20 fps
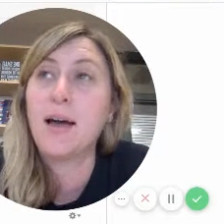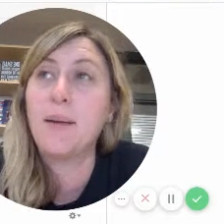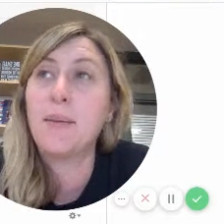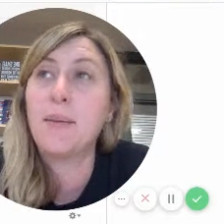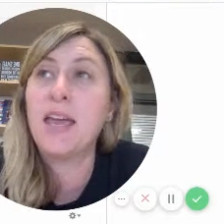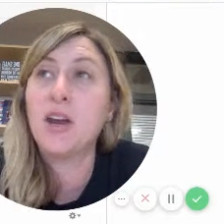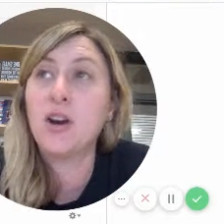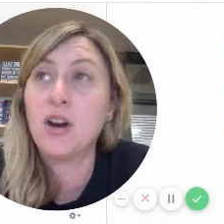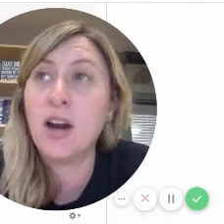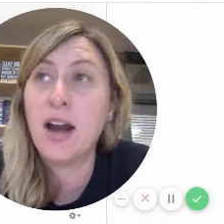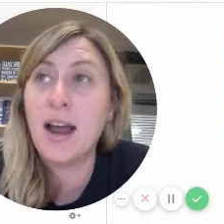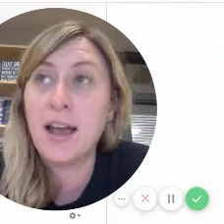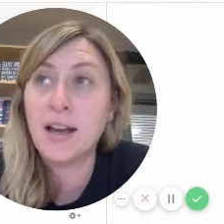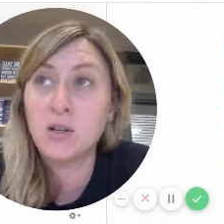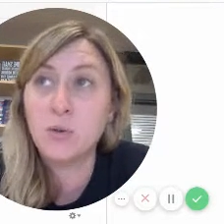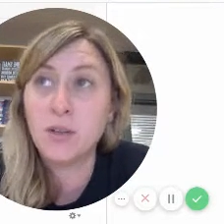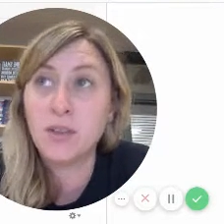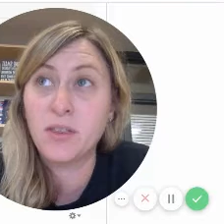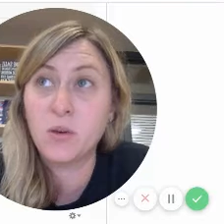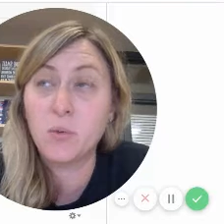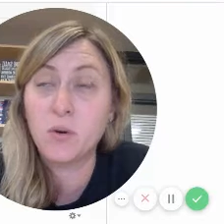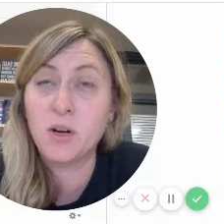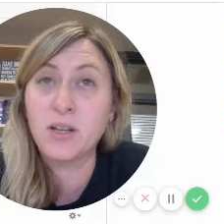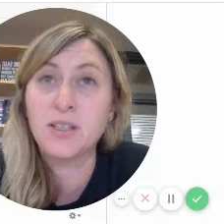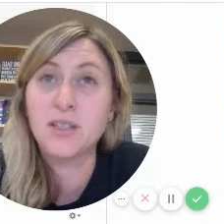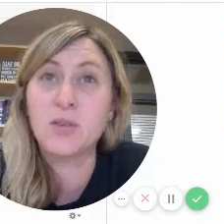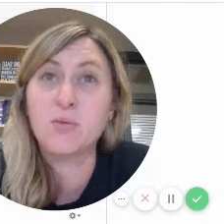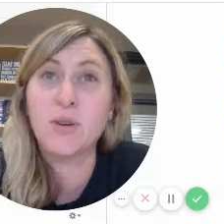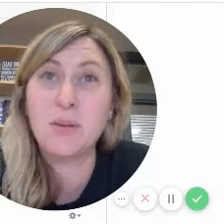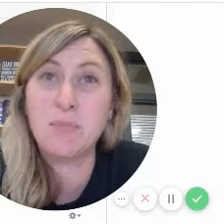interact with the
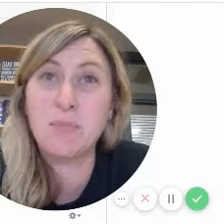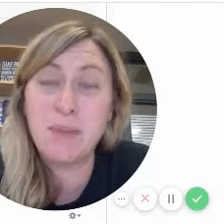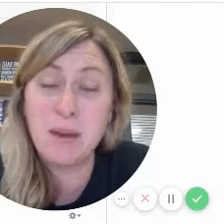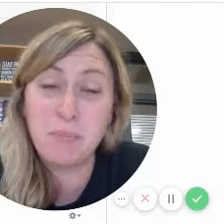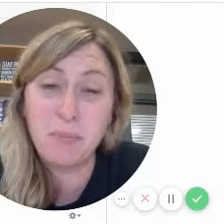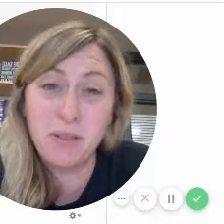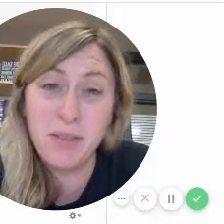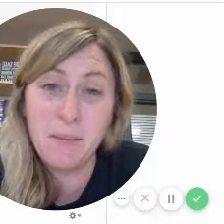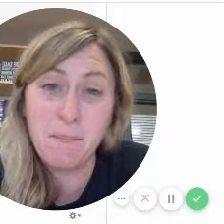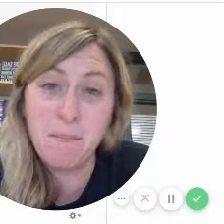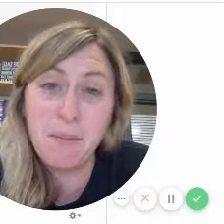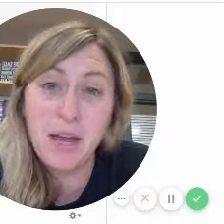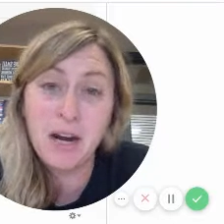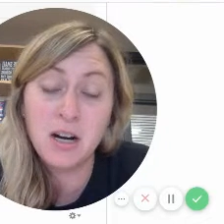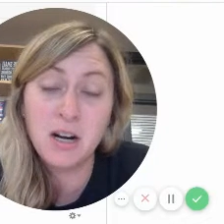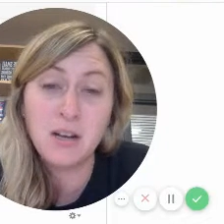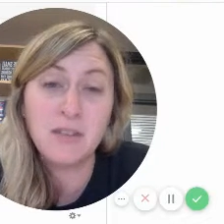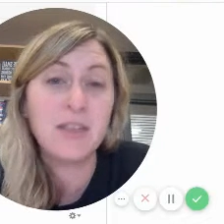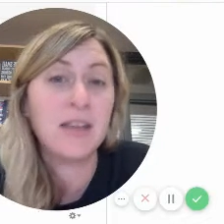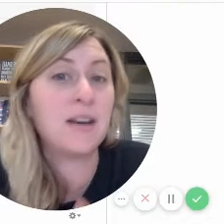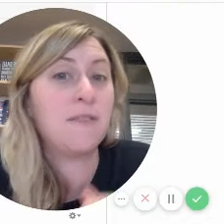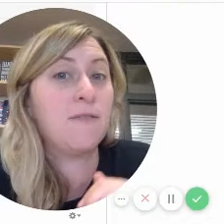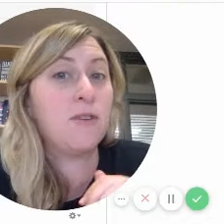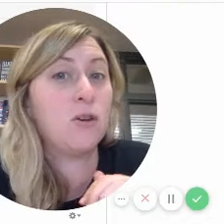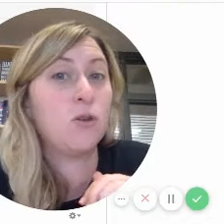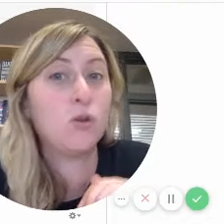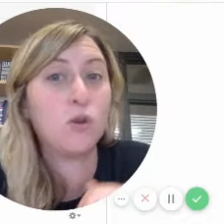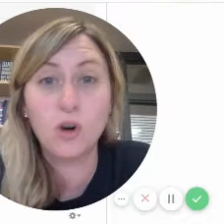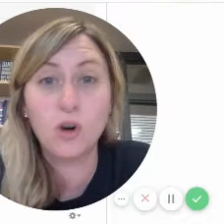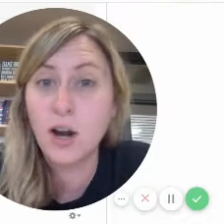words and remember them better than
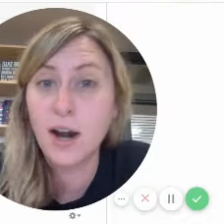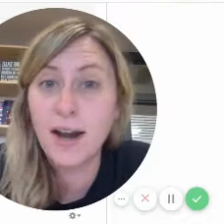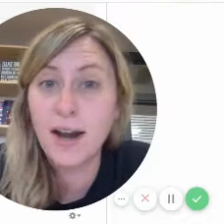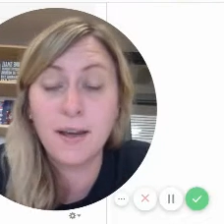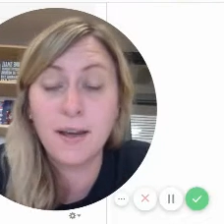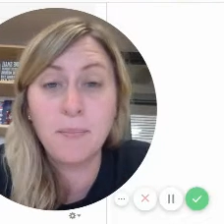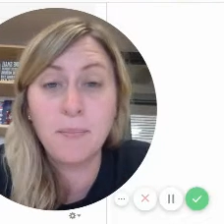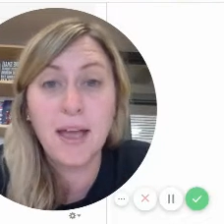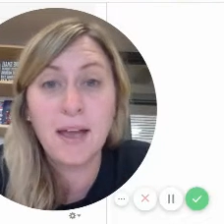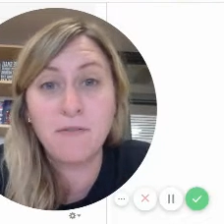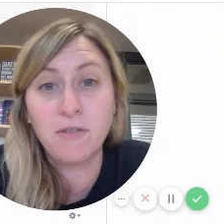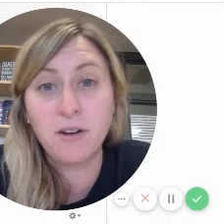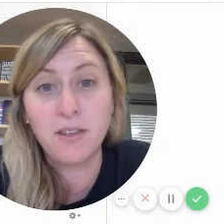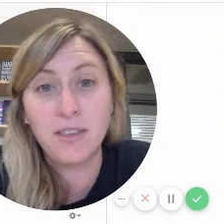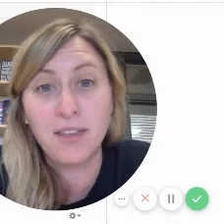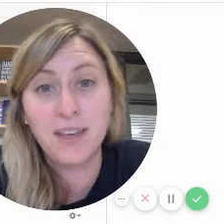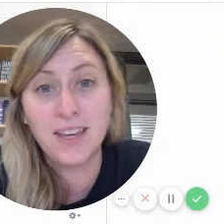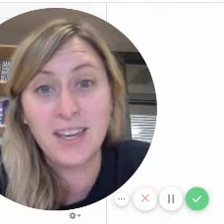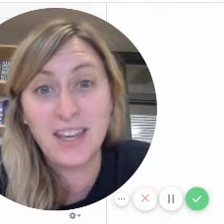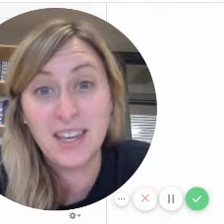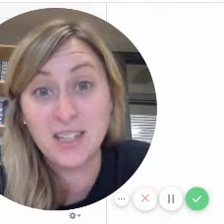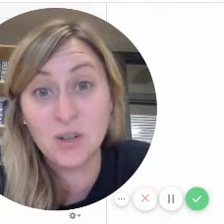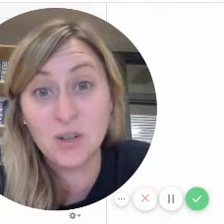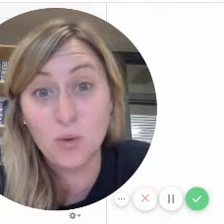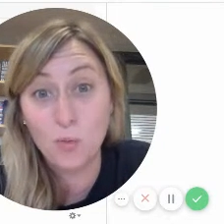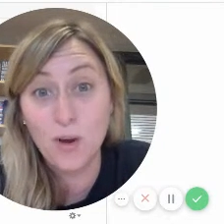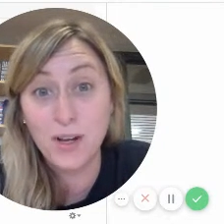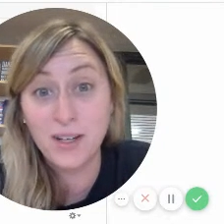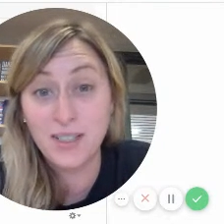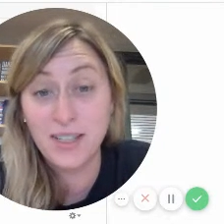if you cram everything
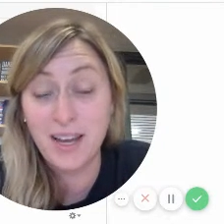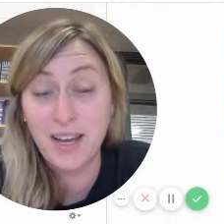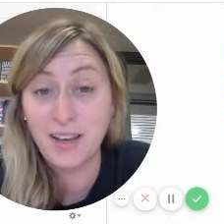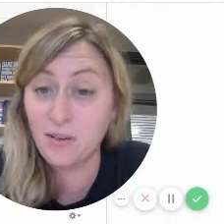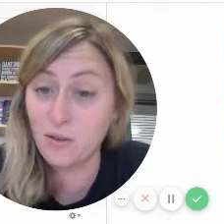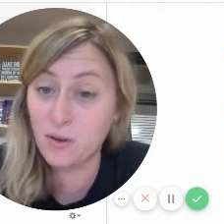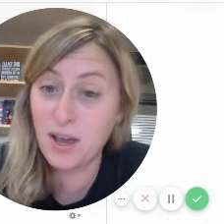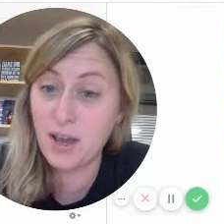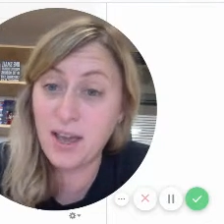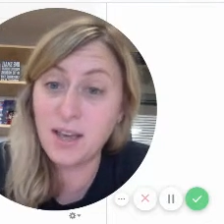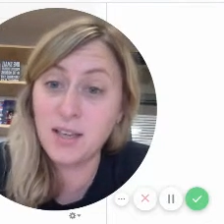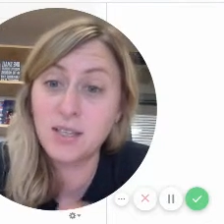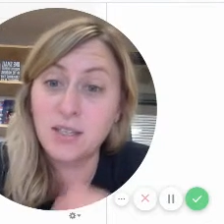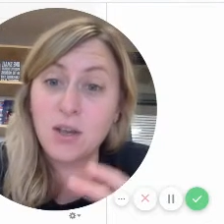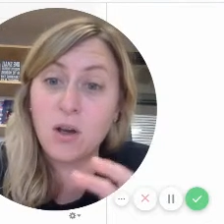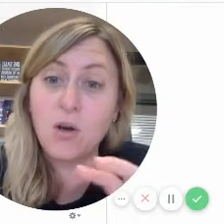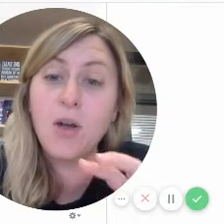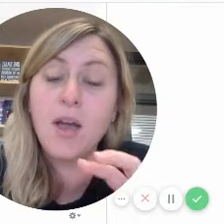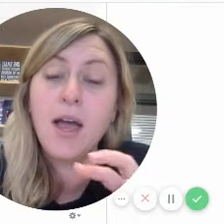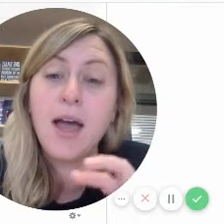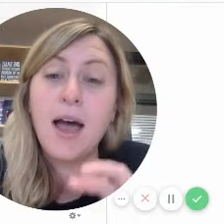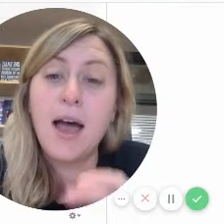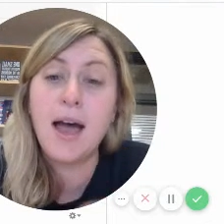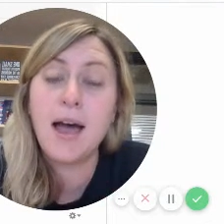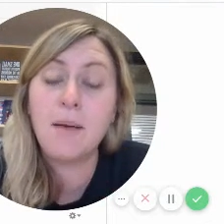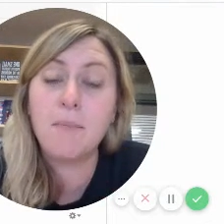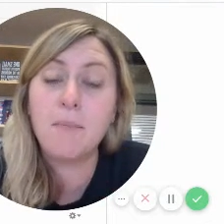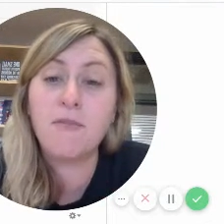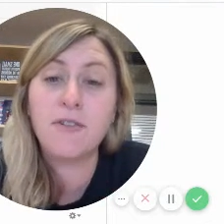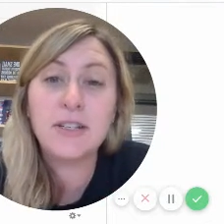into one day. Okay, so
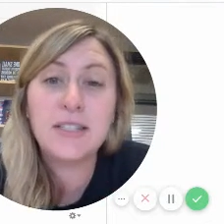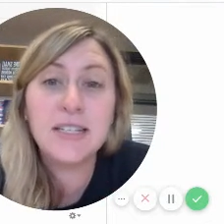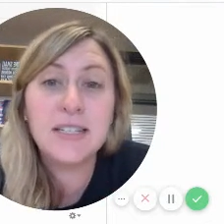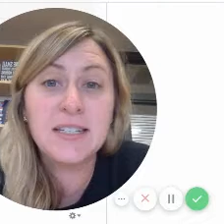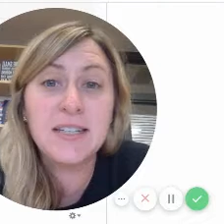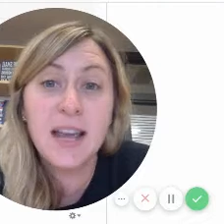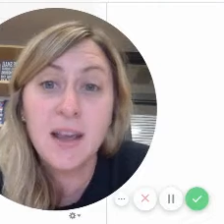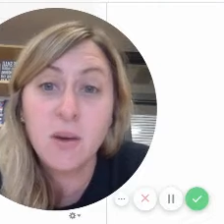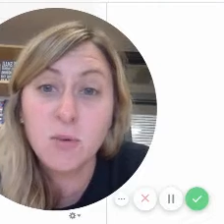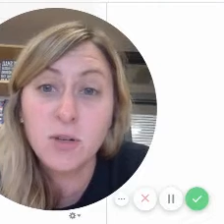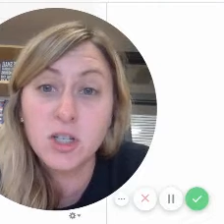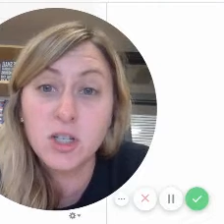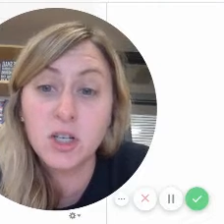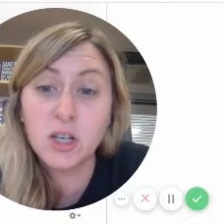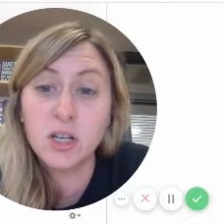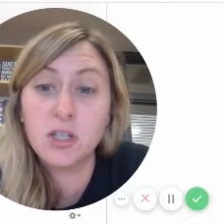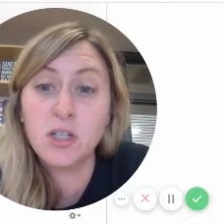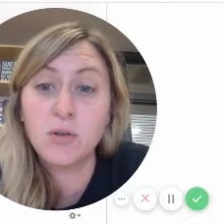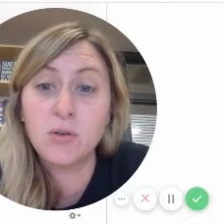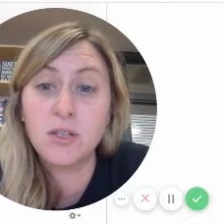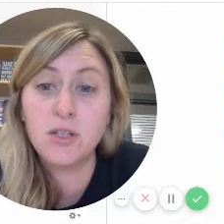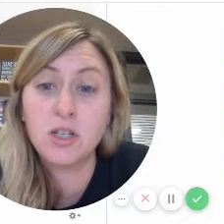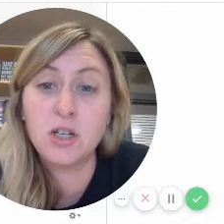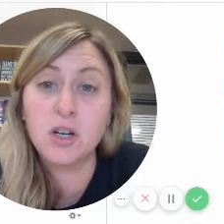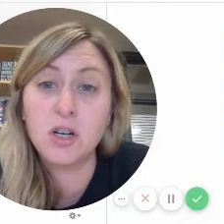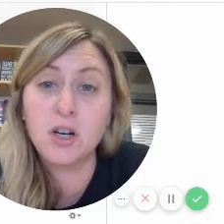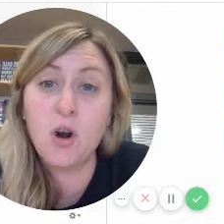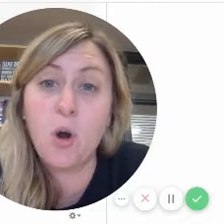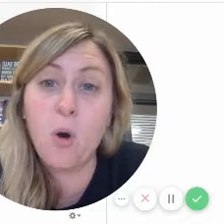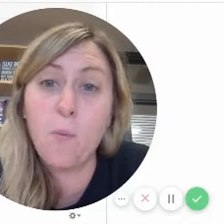for today, what you're going to do
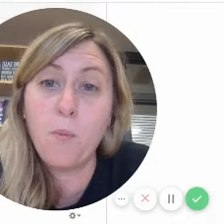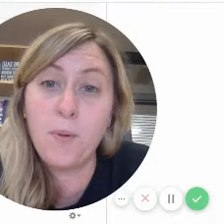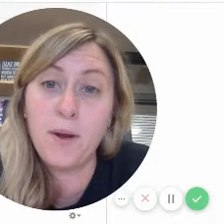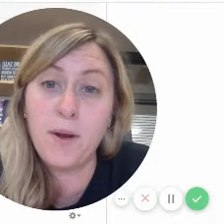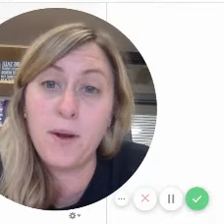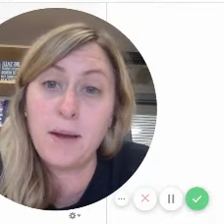is you're going to open up